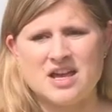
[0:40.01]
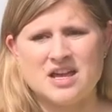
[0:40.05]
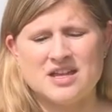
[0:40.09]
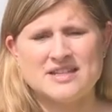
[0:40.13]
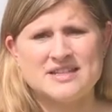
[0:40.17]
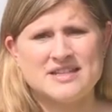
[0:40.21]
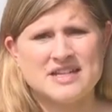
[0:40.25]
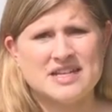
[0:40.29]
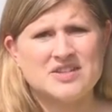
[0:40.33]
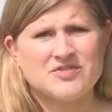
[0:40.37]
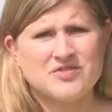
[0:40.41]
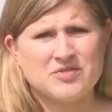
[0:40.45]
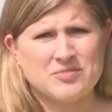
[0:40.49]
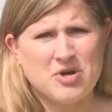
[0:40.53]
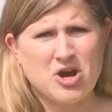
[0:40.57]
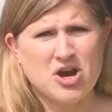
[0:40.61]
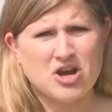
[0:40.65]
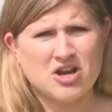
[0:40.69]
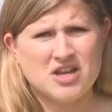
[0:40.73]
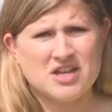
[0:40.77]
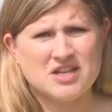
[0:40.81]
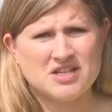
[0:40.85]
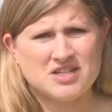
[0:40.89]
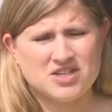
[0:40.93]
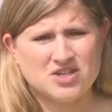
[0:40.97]
It's nice for
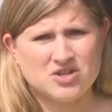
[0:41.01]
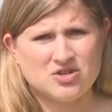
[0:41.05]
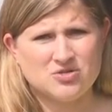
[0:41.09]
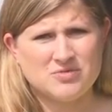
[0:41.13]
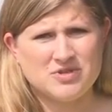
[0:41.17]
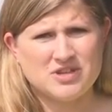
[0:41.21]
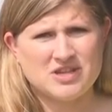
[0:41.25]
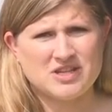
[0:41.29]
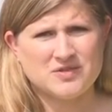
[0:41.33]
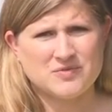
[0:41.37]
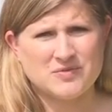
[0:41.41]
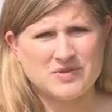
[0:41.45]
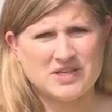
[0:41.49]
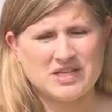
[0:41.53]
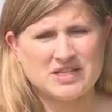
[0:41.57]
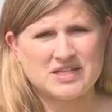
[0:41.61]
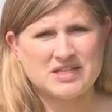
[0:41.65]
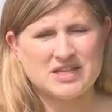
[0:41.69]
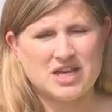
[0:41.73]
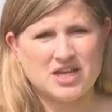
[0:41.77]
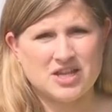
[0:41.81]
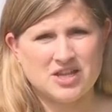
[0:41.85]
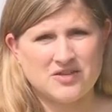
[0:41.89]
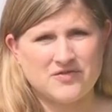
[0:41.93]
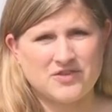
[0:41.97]
parking too, because we can
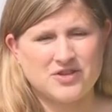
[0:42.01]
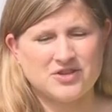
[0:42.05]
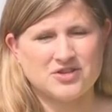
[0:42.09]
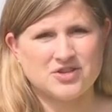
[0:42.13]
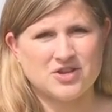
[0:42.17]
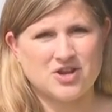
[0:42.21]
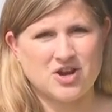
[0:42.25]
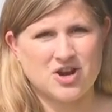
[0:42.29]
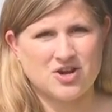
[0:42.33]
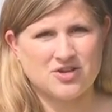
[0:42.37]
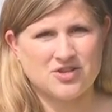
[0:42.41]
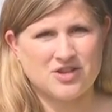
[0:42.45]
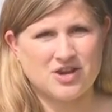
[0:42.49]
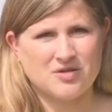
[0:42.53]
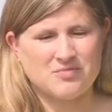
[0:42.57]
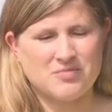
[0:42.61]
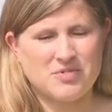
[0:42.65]
tell if there's a car there,